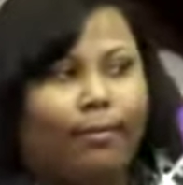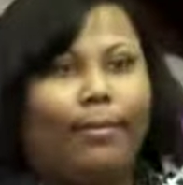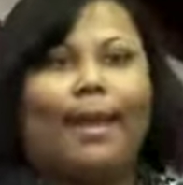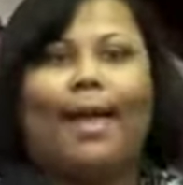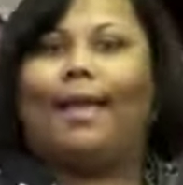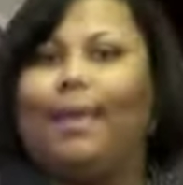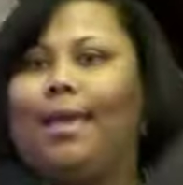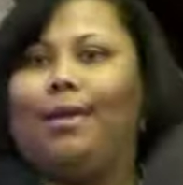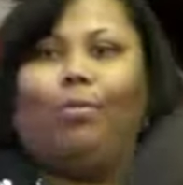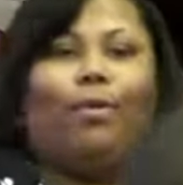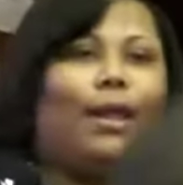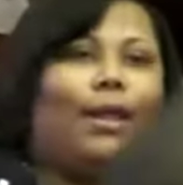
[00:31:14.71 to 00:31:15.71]
but I
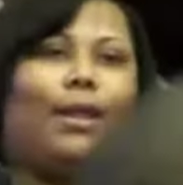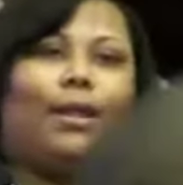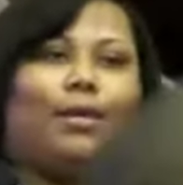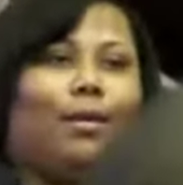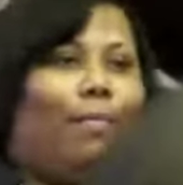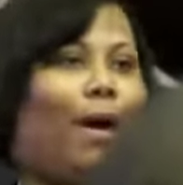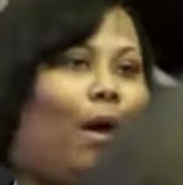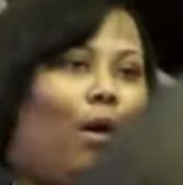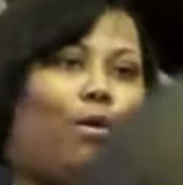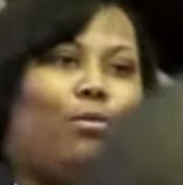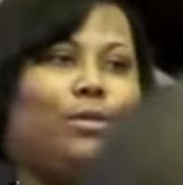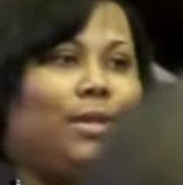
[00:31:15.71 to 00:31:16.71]
keep running into
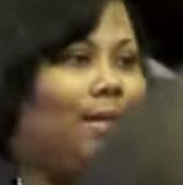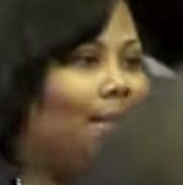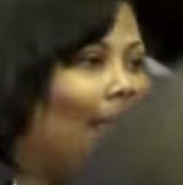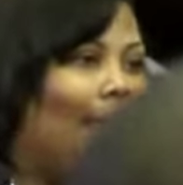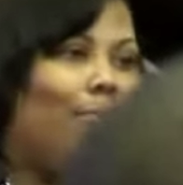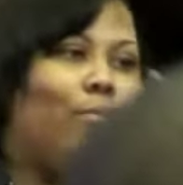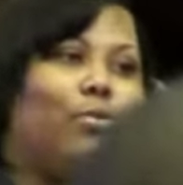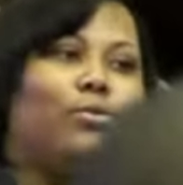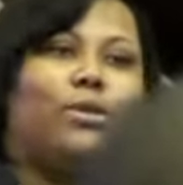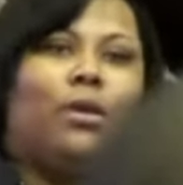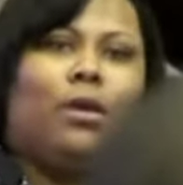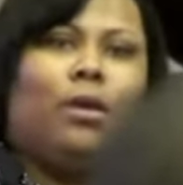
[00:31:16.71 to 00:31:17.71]
poles and
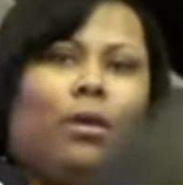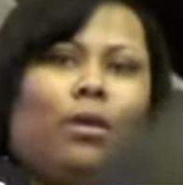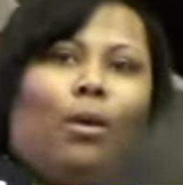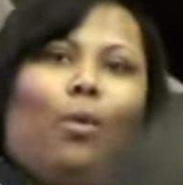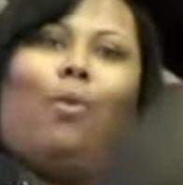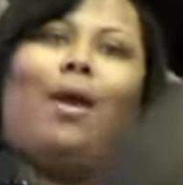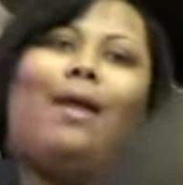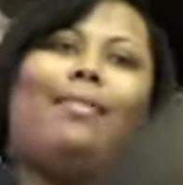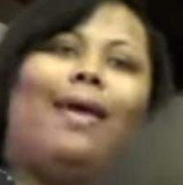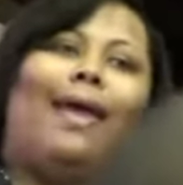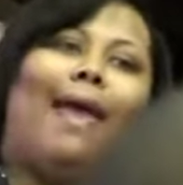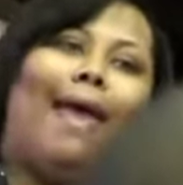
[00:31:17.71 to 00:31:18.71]
tables. Where
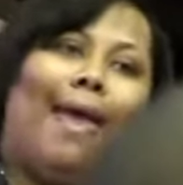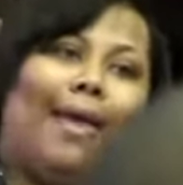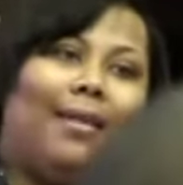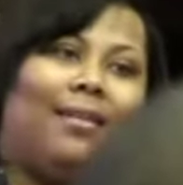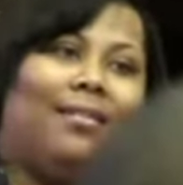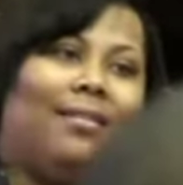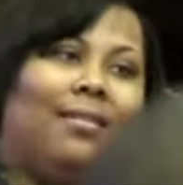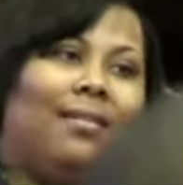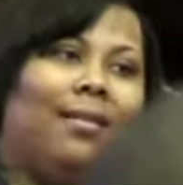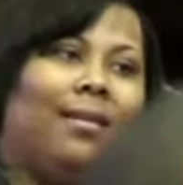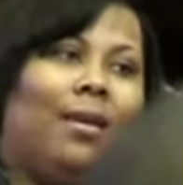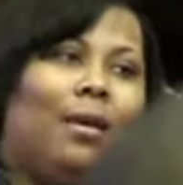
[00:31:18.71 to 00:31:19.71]
are they at?
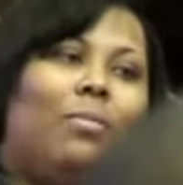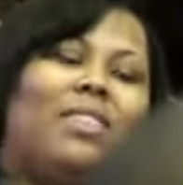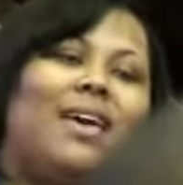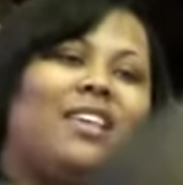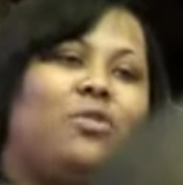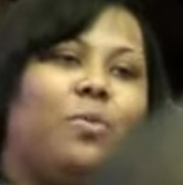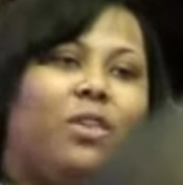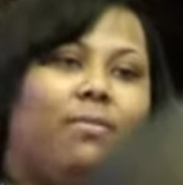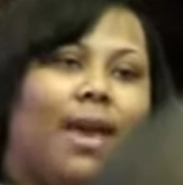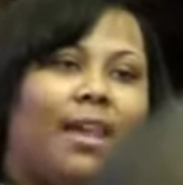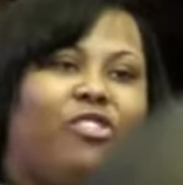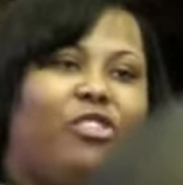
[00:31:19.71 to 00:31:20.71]
But that's when
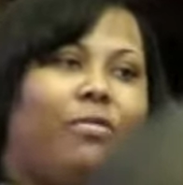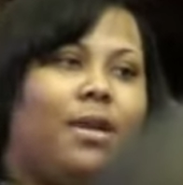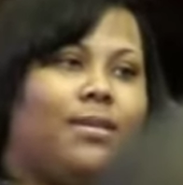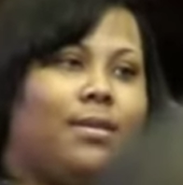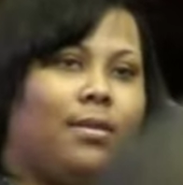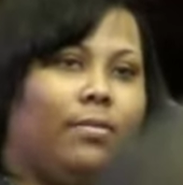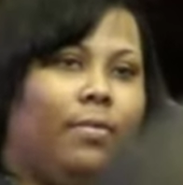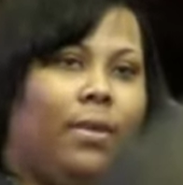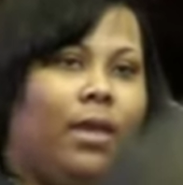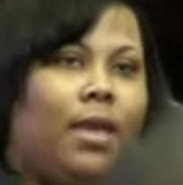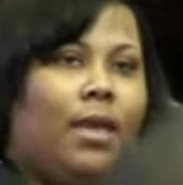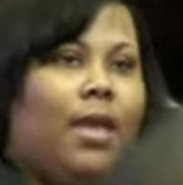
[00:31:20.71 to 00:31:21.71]
you got to trust
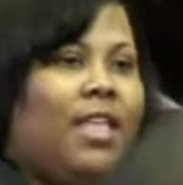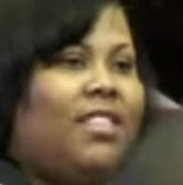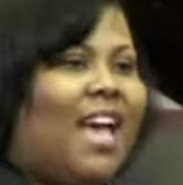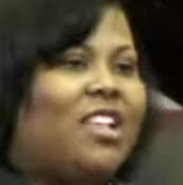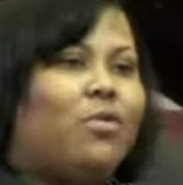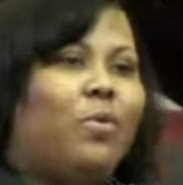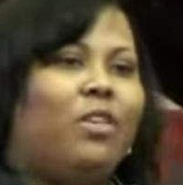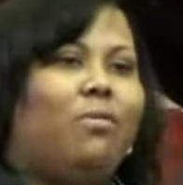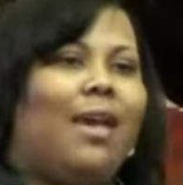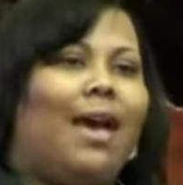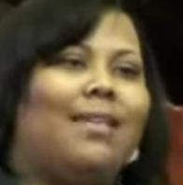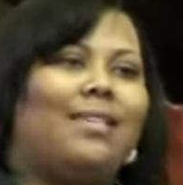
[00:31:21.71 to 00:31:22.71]
Him. That's when
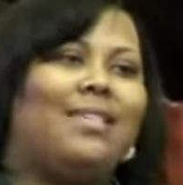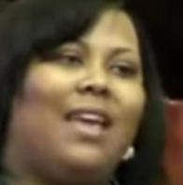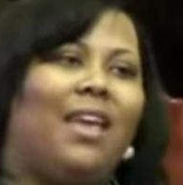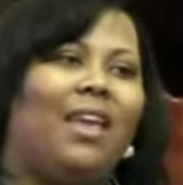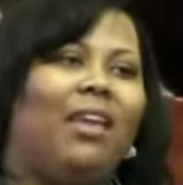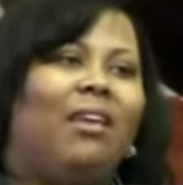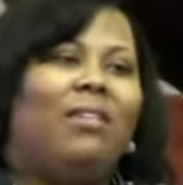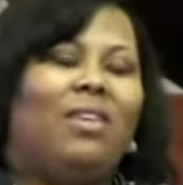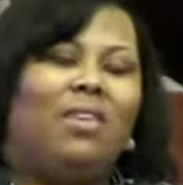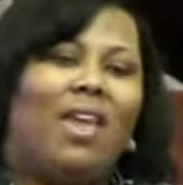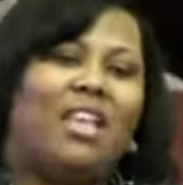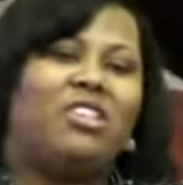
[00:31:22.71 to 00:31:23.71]
you got to say
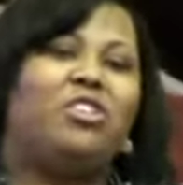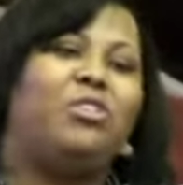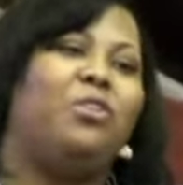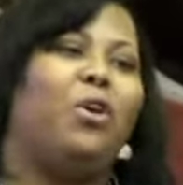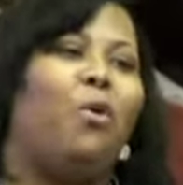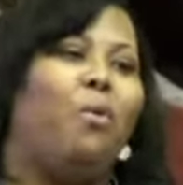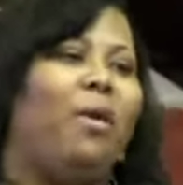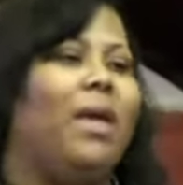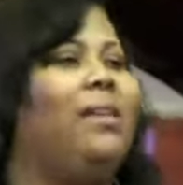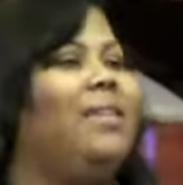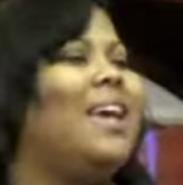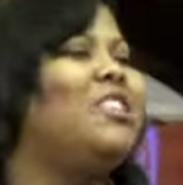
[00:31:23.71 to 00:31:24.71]
yes to your will,
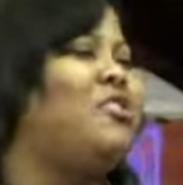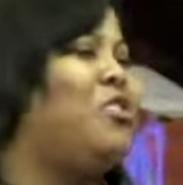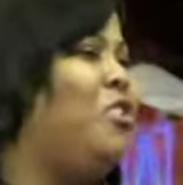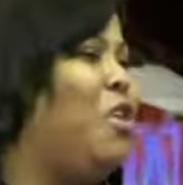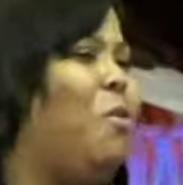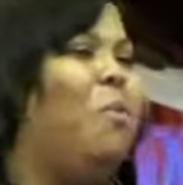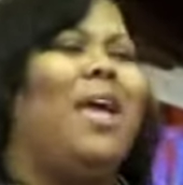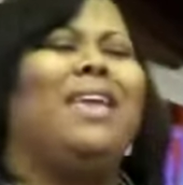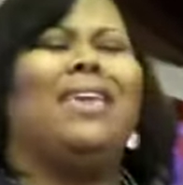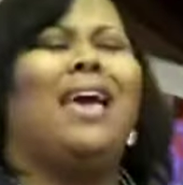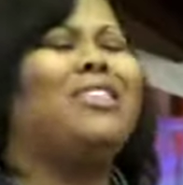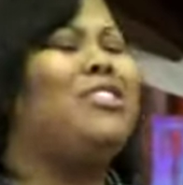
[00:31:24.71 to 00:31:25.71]
yes to your
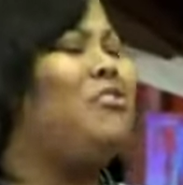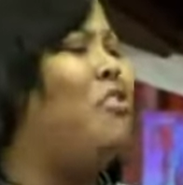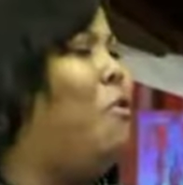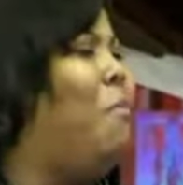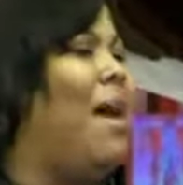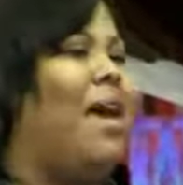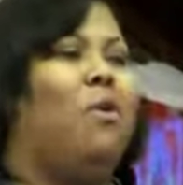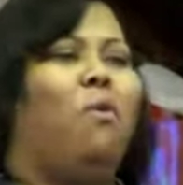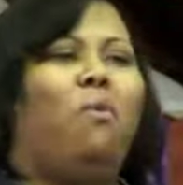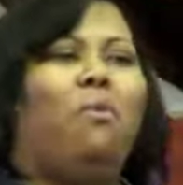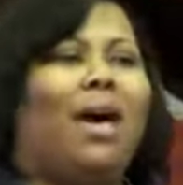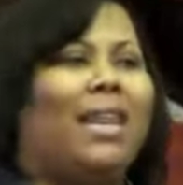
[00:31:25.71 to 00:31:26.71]
way, yes no
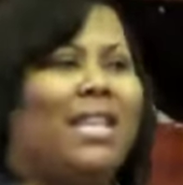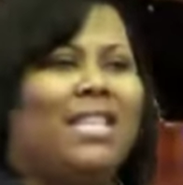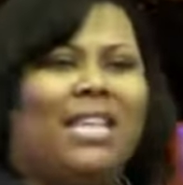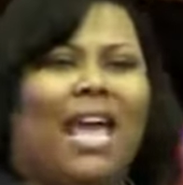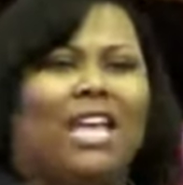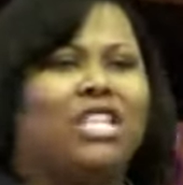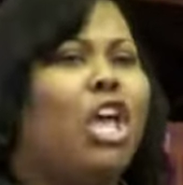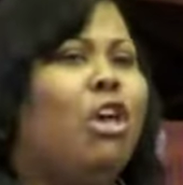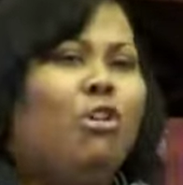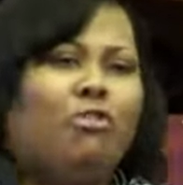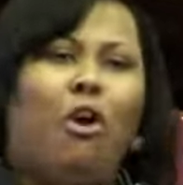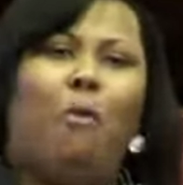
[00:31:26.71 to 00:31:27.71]
matter what it
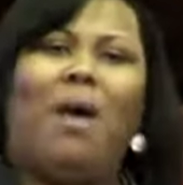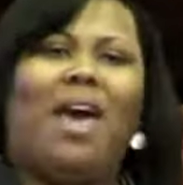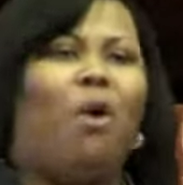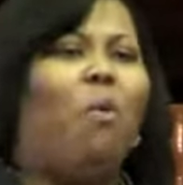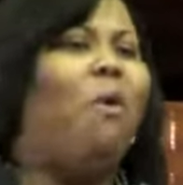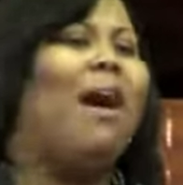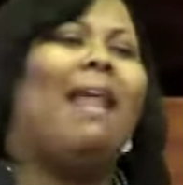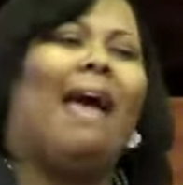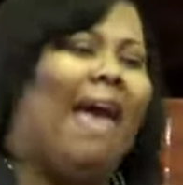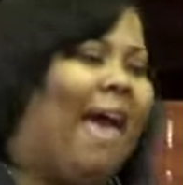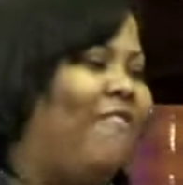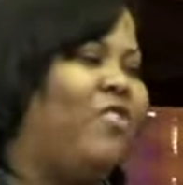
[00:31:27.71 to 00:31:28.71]
takes, no matter what
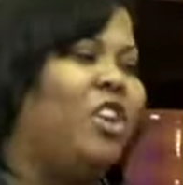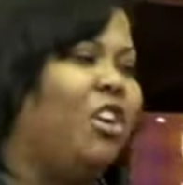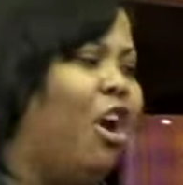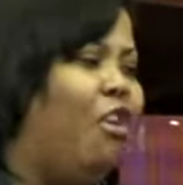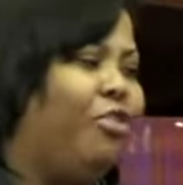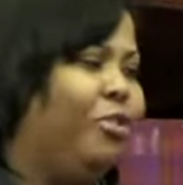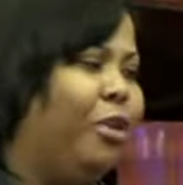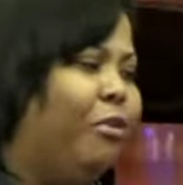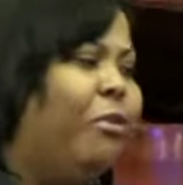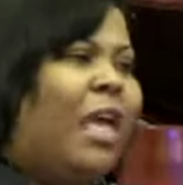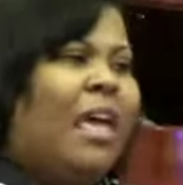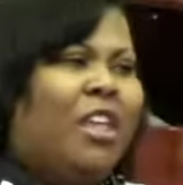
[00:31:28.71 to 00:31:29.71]
I have to go
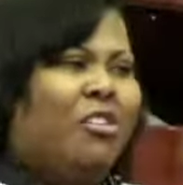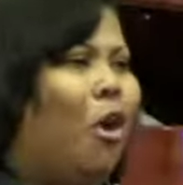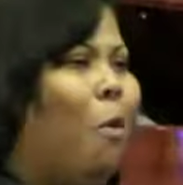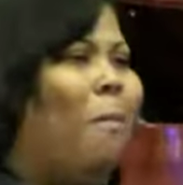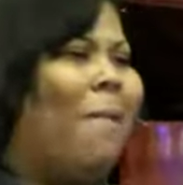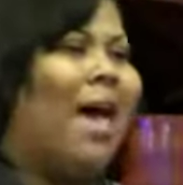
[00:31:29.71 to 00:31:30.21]
through, no